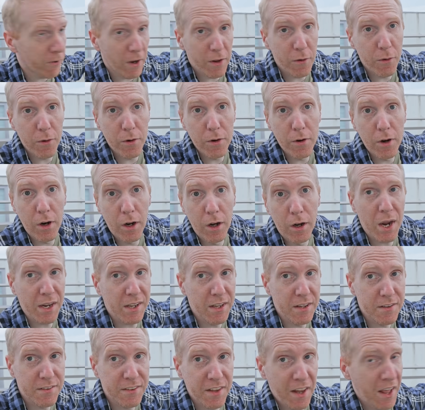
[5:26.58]
finder
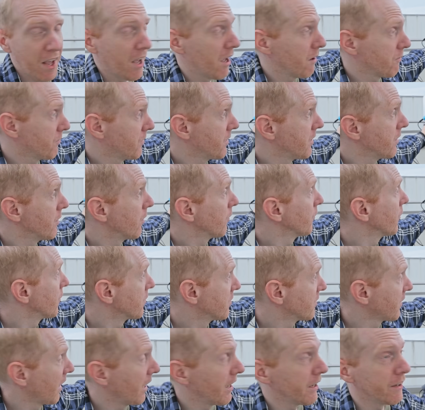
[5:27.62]
brackets that I have here on the
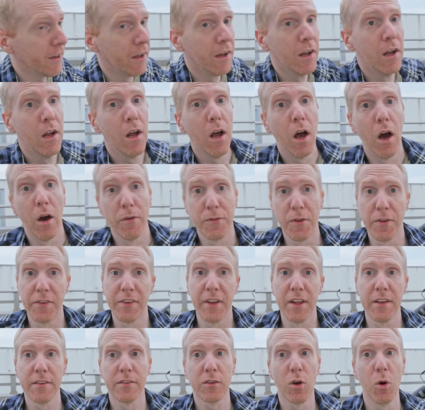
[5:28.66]
side of the
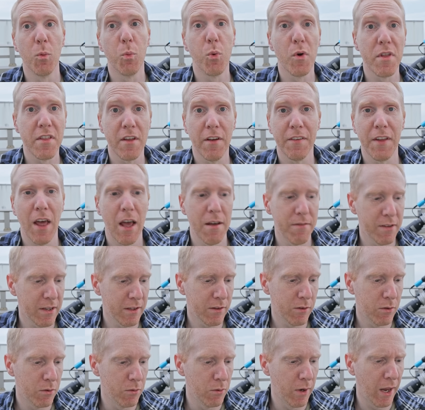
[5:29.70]
telescope, without
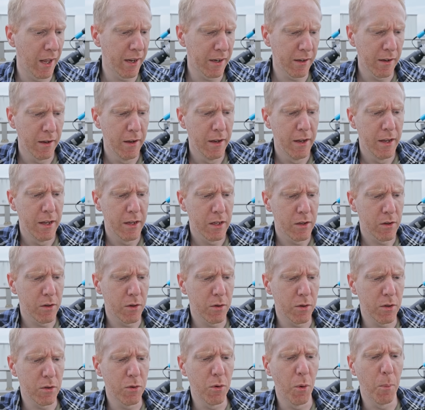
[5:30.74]
having to like,
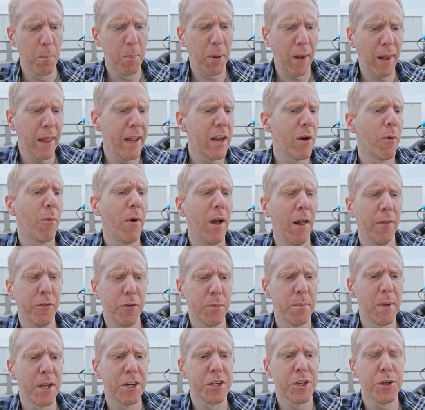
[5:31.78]
you know, play around
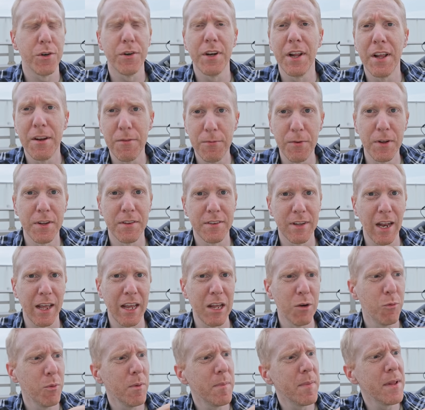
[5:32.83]
to make sure that it fits.
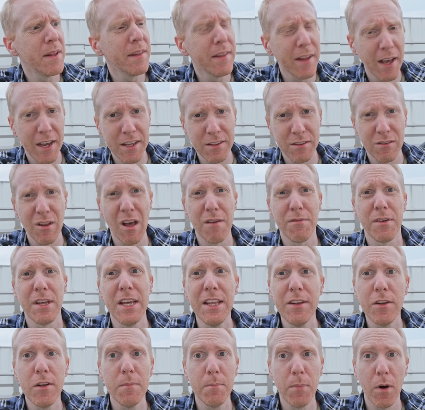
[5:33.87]
Like, it would be nice to have
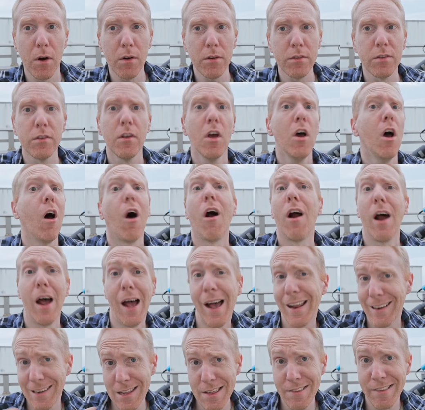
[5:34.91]
in the box, or
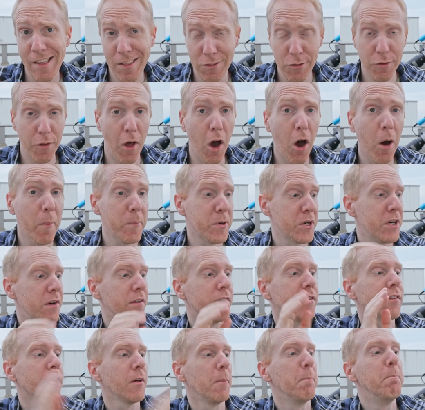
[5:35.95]
at least as an
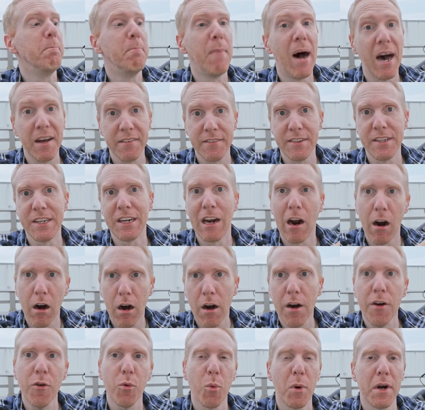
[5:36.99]
option, some mounting
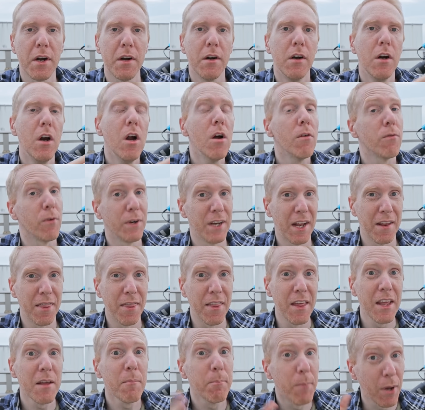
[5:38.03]
hardware for that
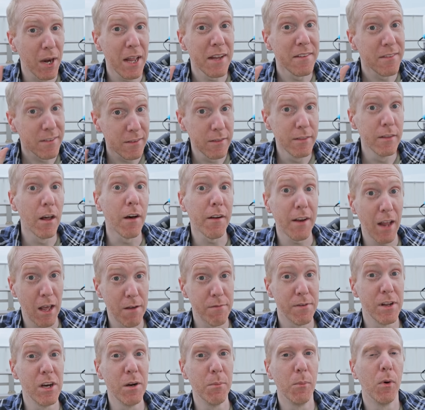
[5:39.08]
thing, but it's not
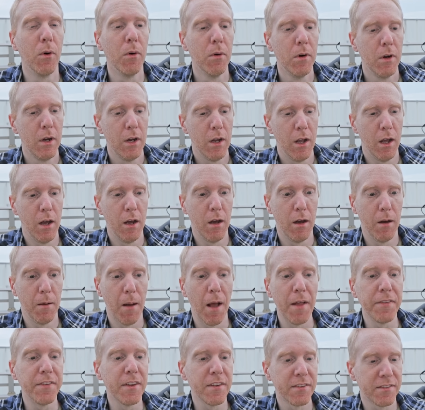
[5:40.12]
available
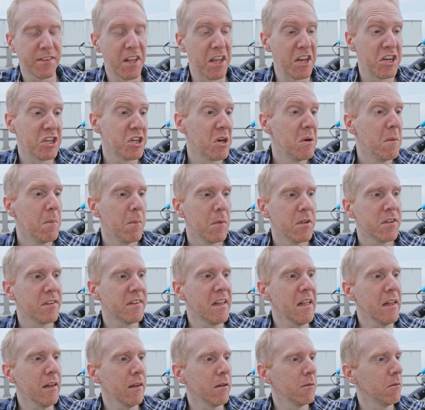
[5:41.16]
at this stage.
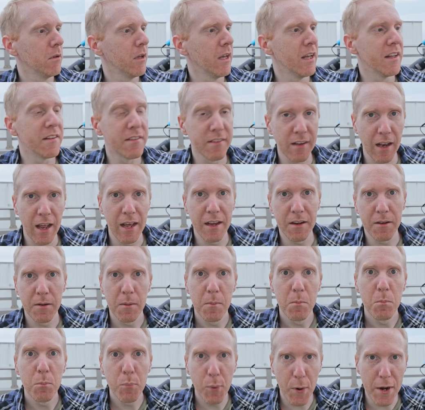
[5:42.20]
Still, it's like
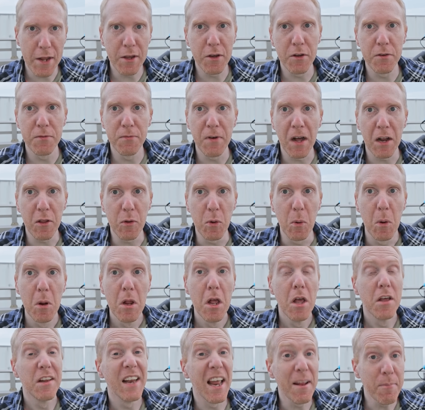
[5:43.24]
pretty good value.
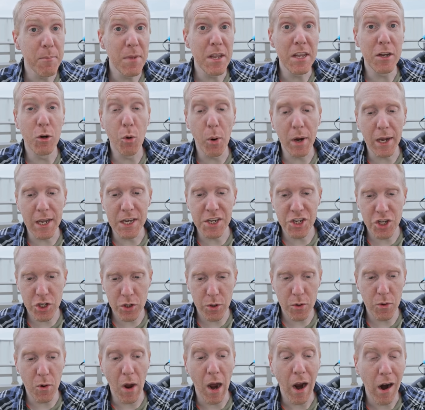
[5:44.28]
Let me quickly
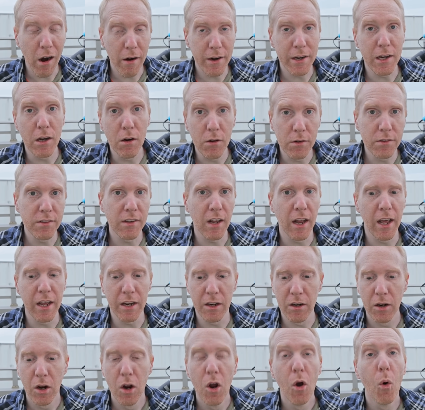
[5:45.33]
show you how it looks
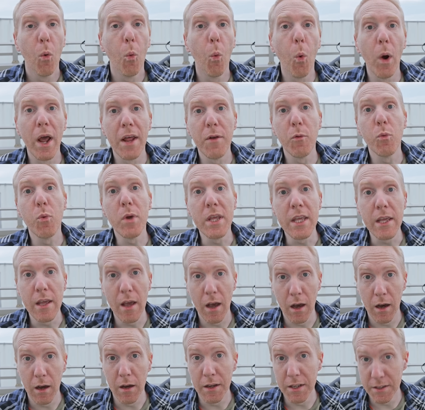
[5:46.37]
like when
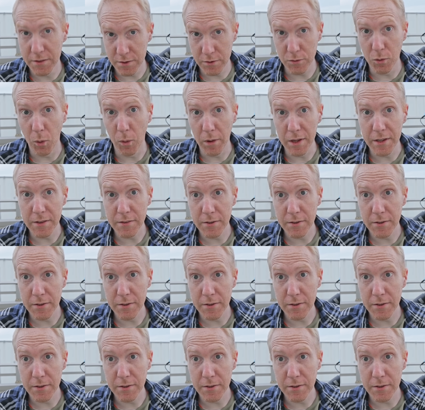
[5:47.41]
we install